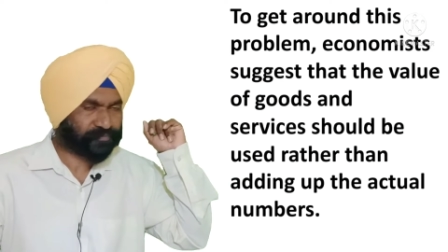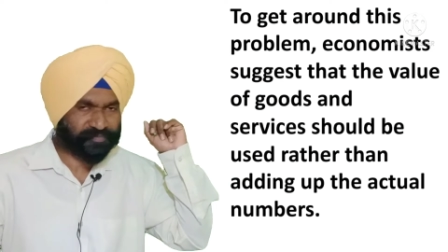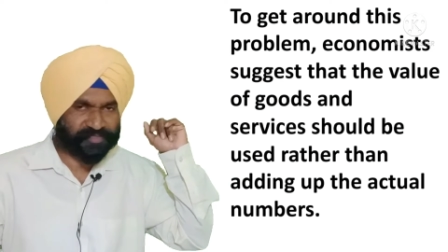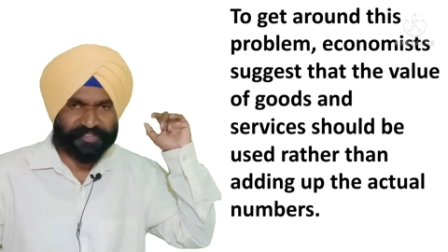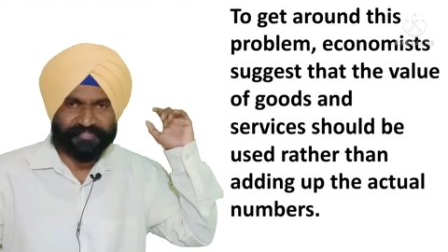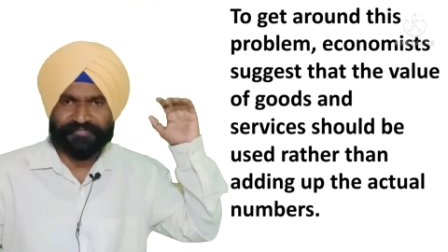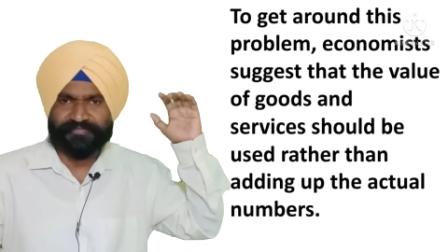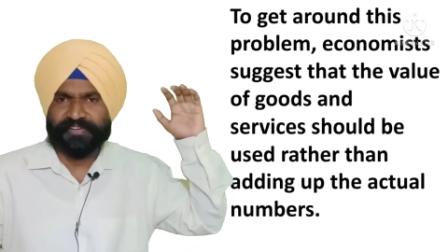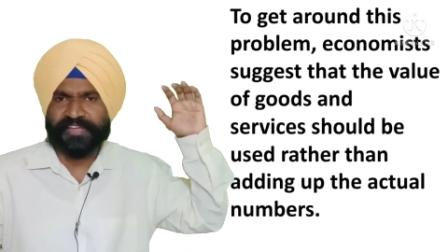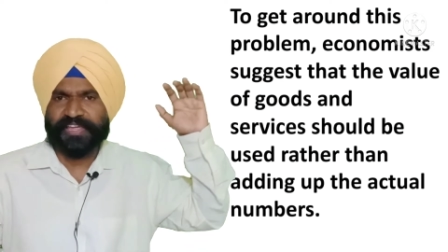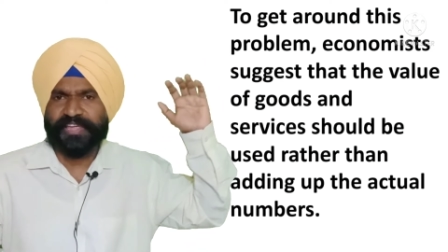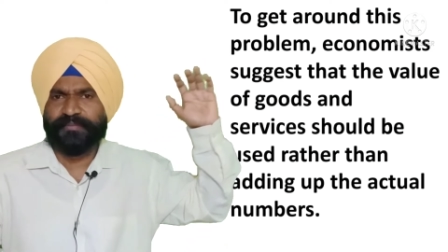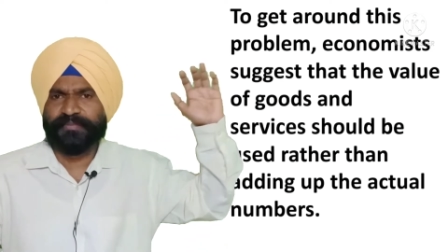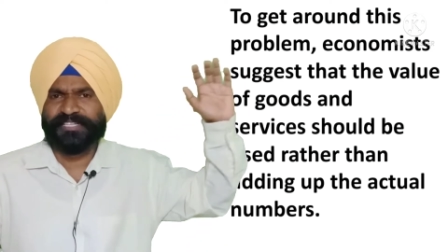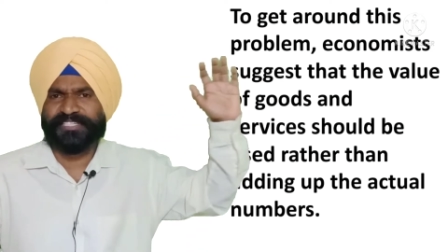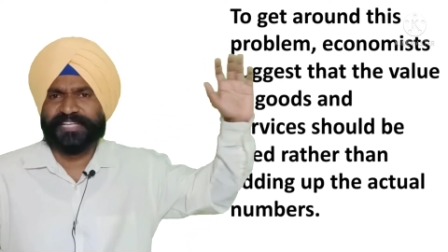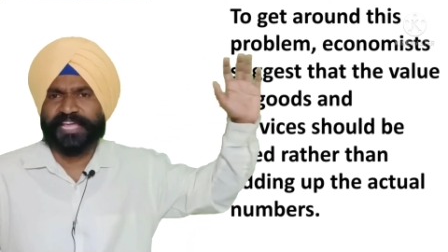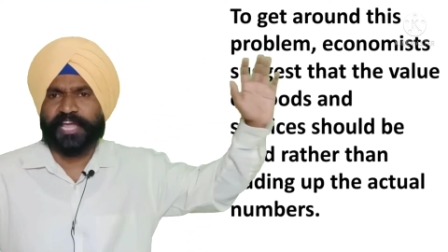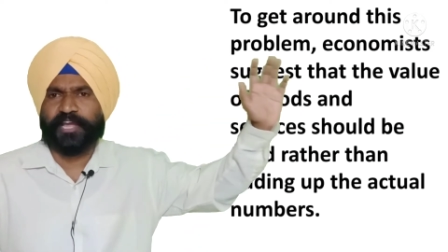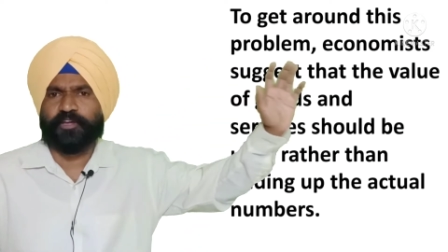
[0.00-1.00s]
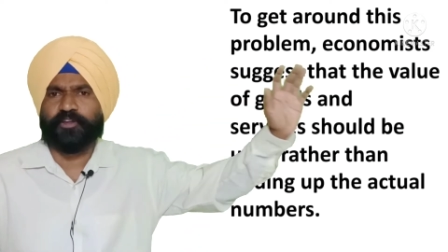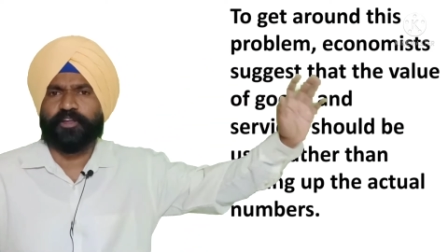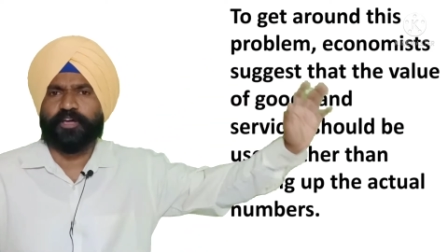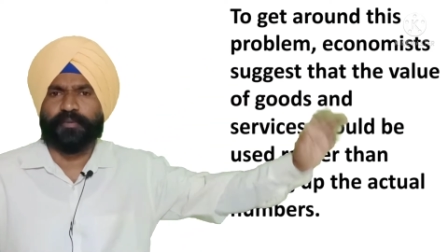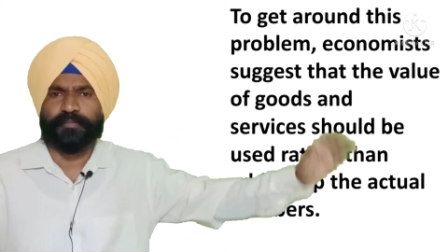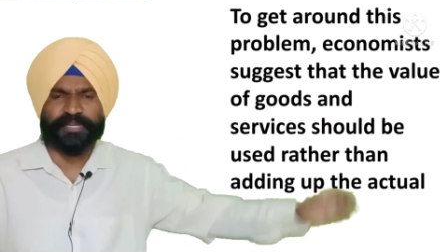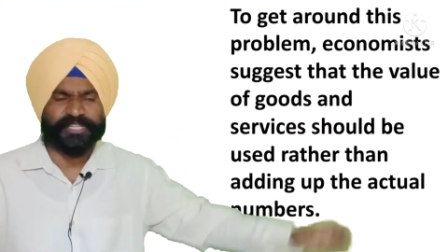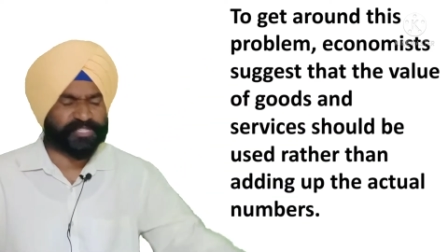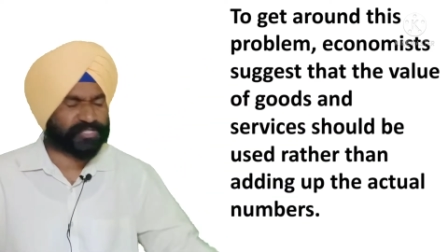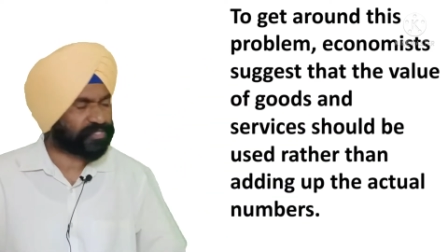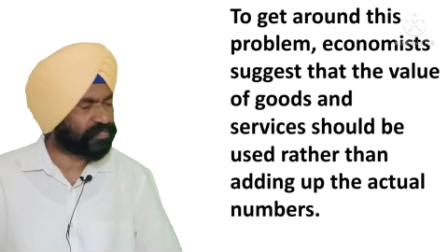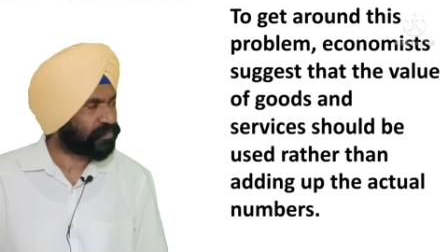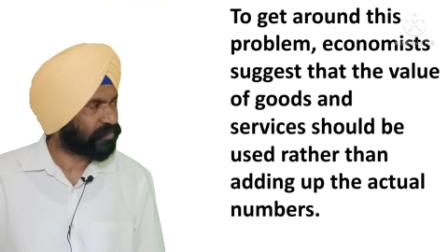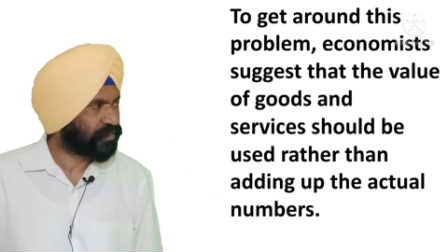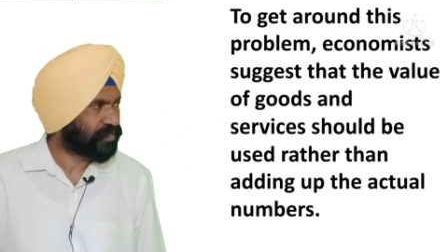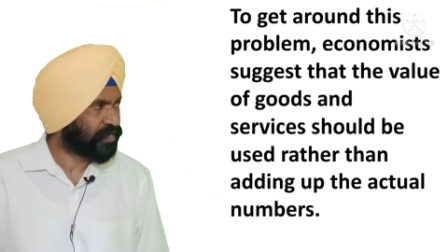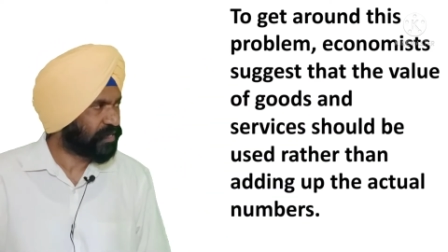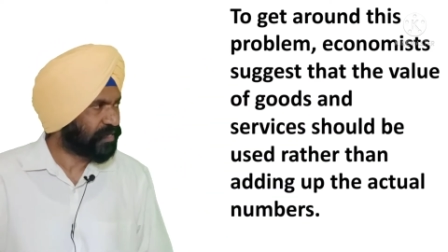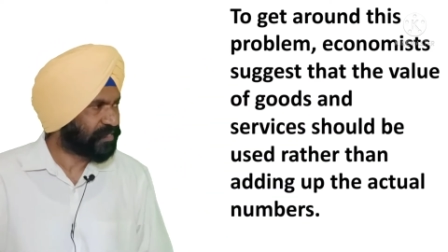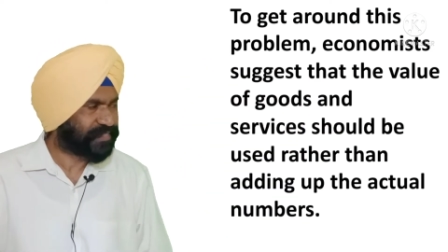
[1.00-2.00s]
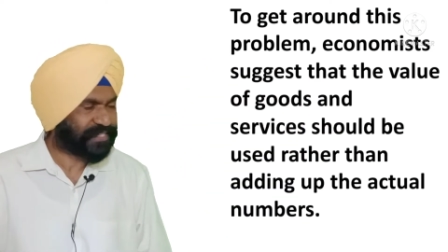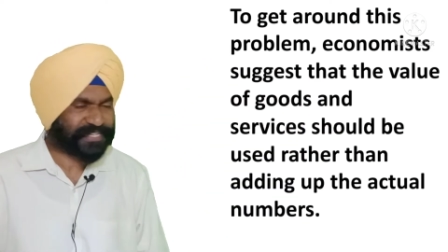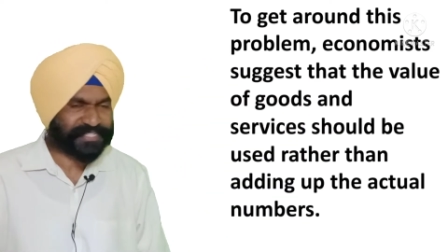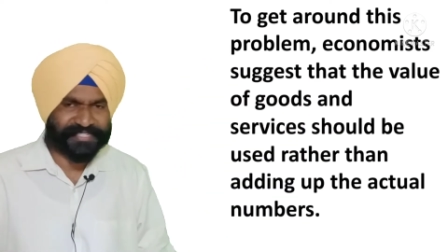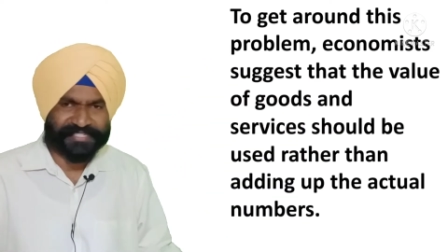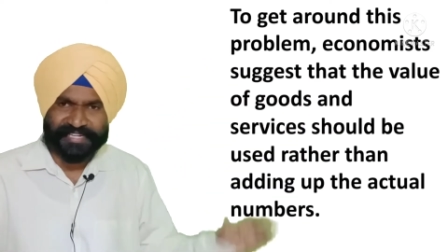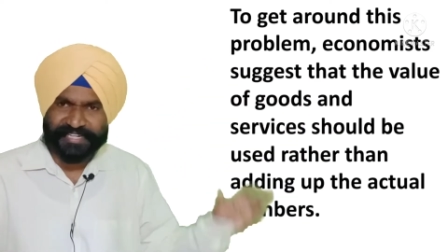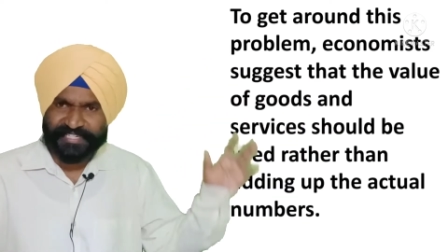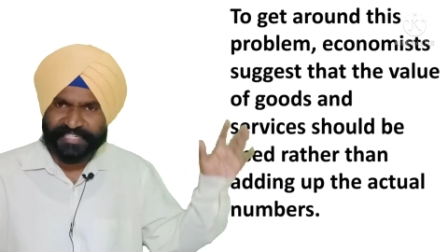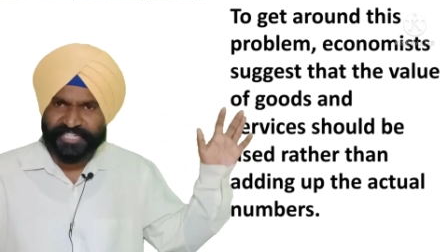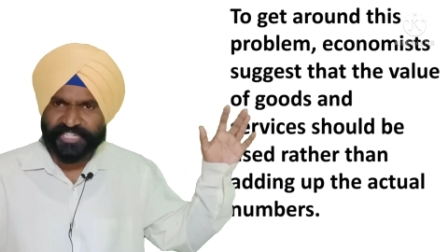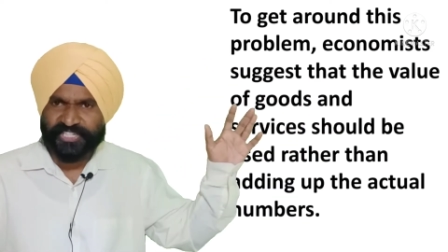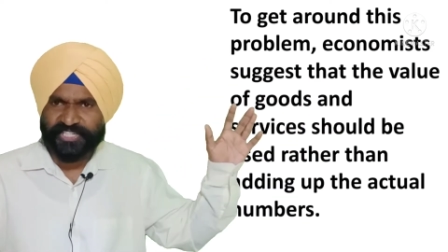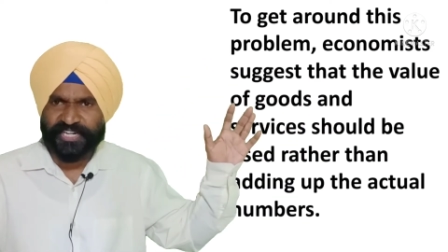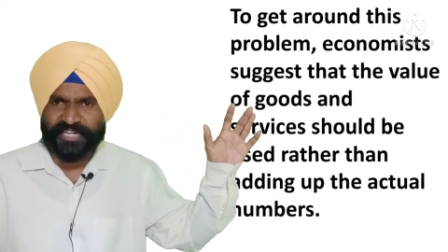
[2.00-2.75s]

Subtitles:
famous economists, they suggested